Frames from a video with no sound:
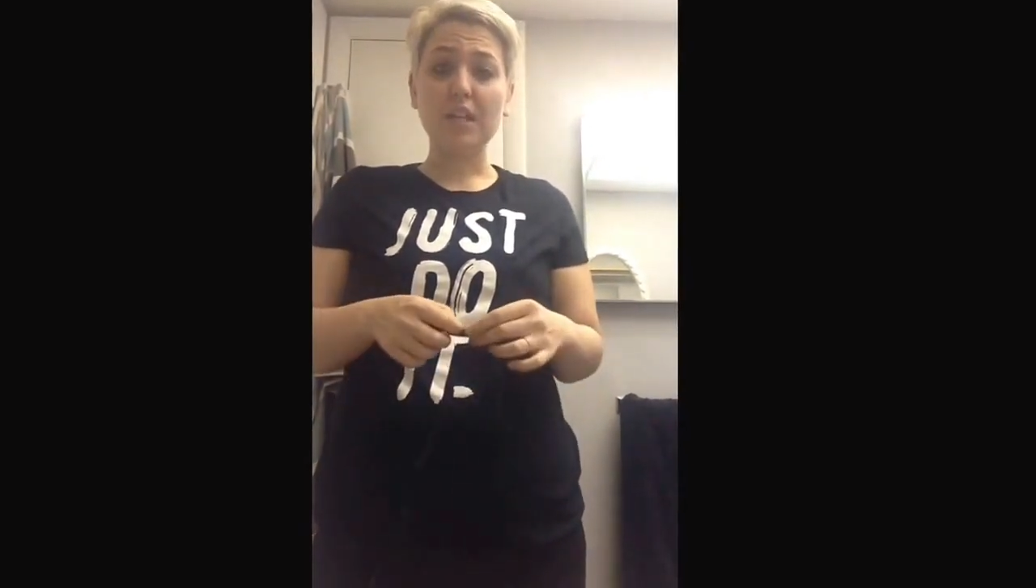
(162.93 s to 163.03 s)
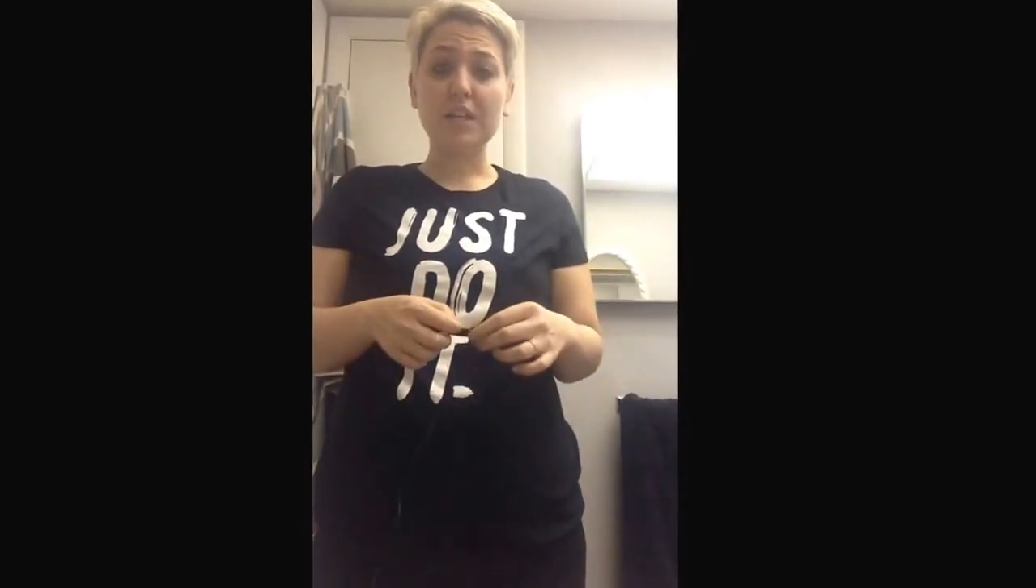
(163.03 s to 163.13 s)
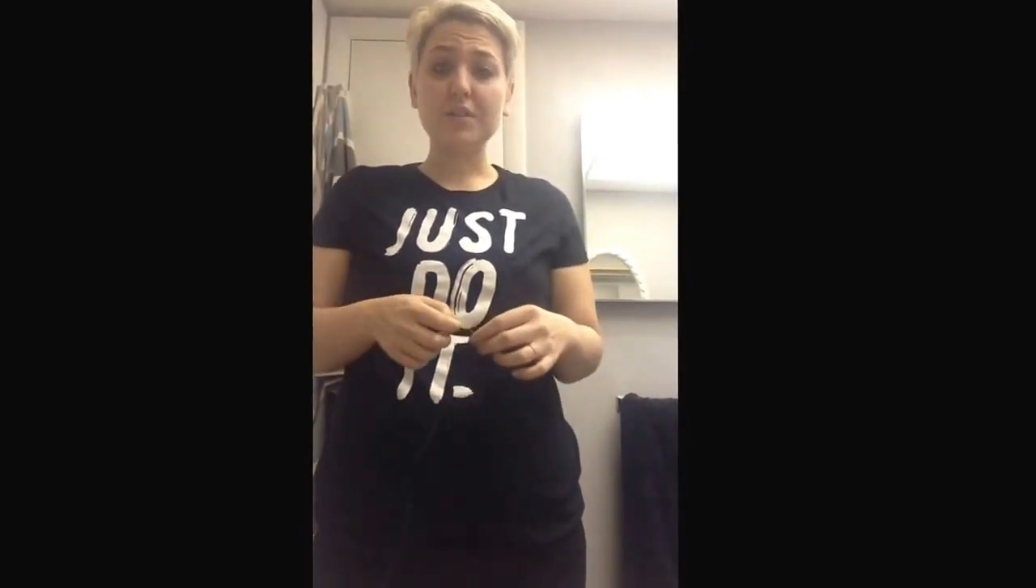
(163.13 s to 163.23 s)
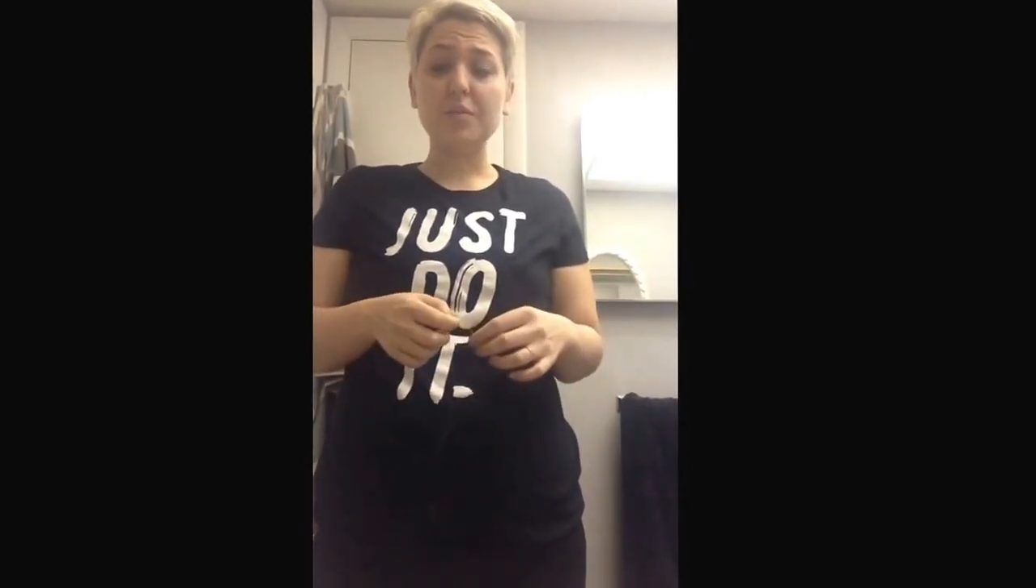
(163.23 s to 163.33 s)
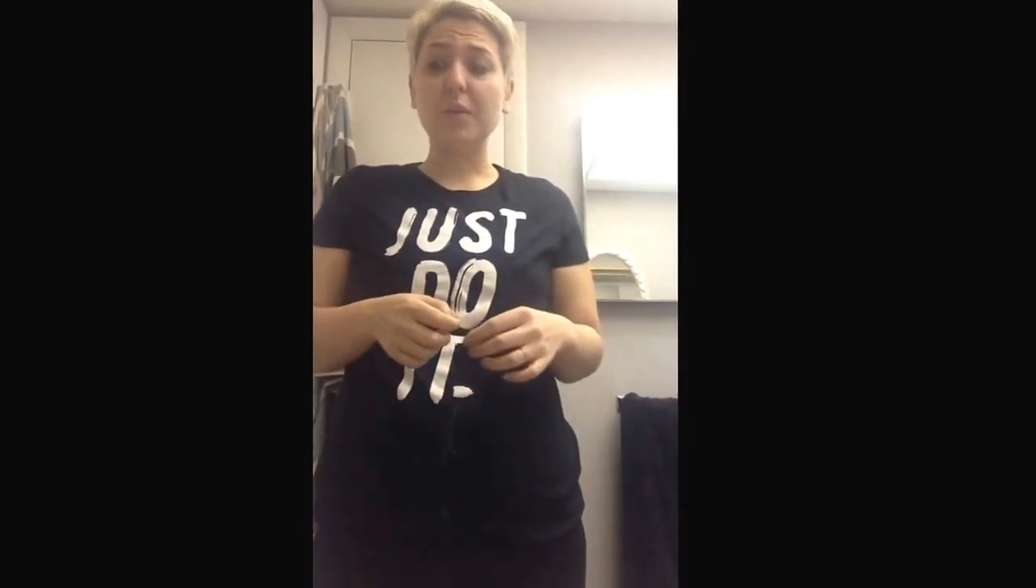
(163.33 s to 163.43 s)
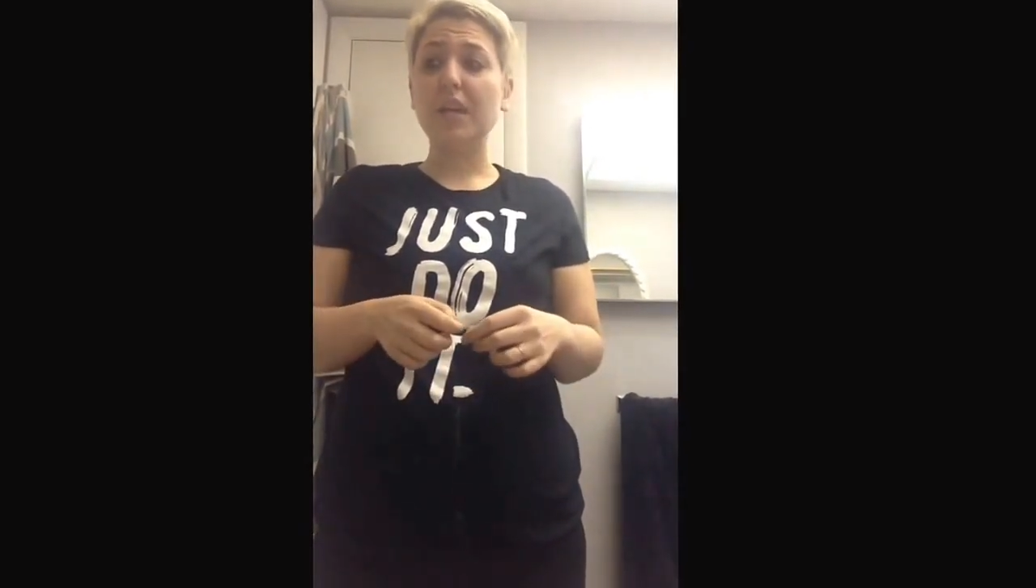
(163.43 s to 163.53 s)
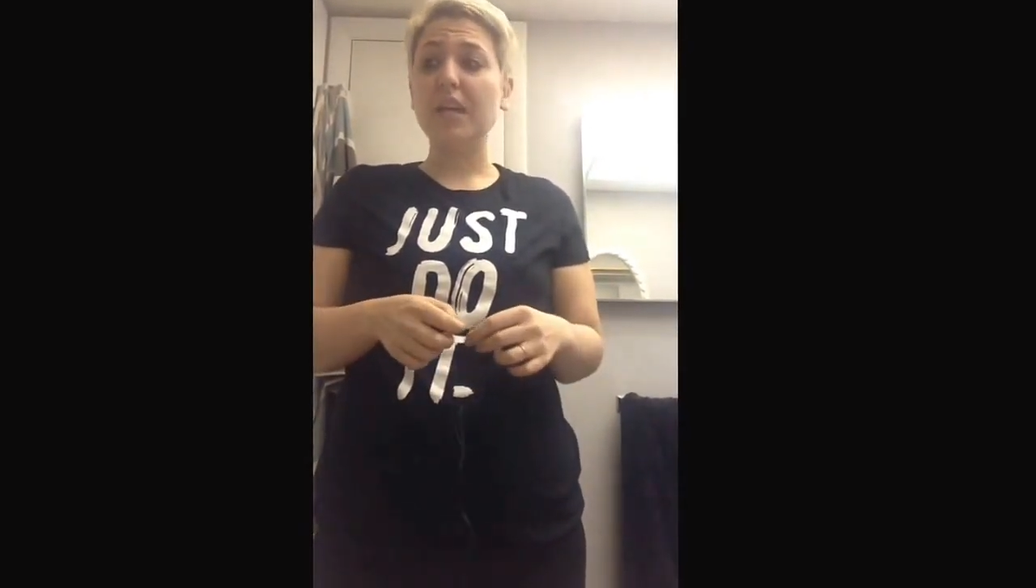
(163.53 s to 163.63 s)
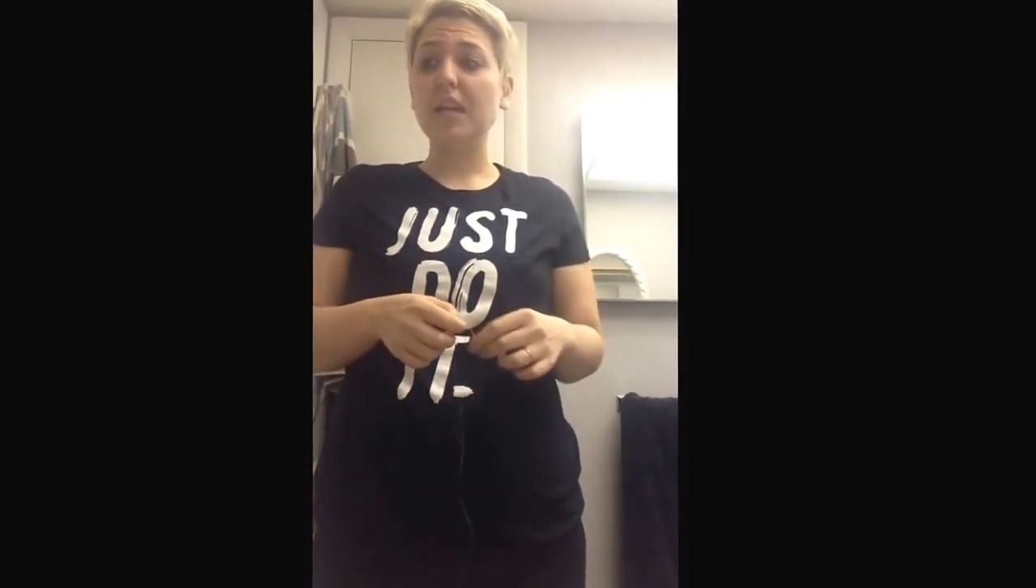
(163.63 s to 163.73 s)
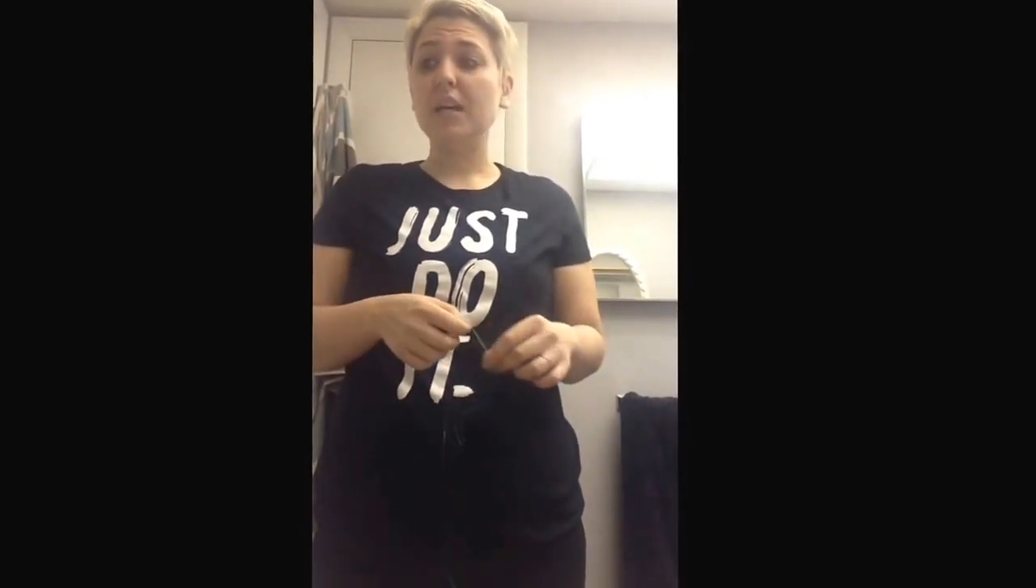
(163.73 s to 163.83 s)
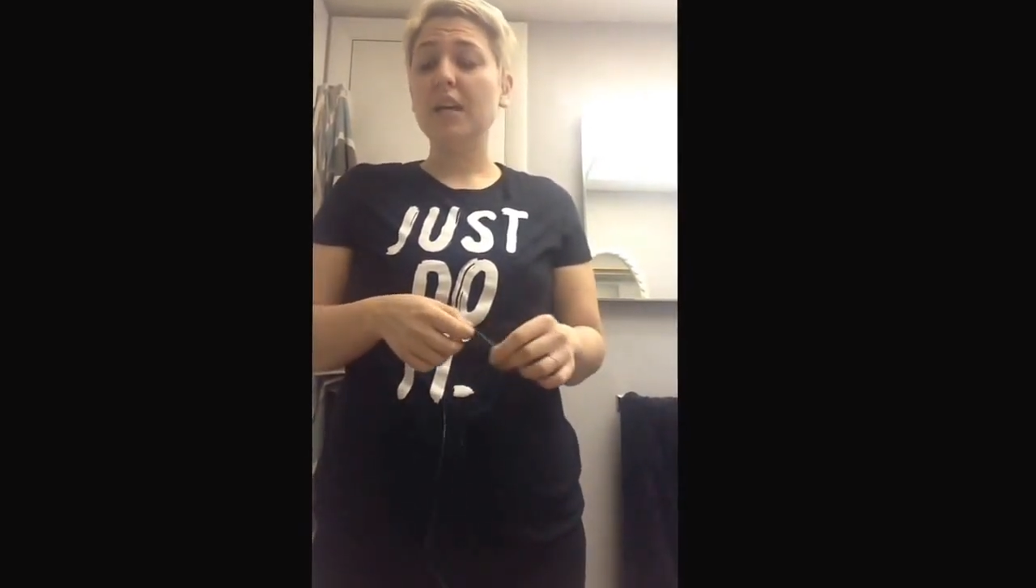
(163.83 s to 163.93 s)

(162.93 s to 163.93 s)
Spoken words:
last week.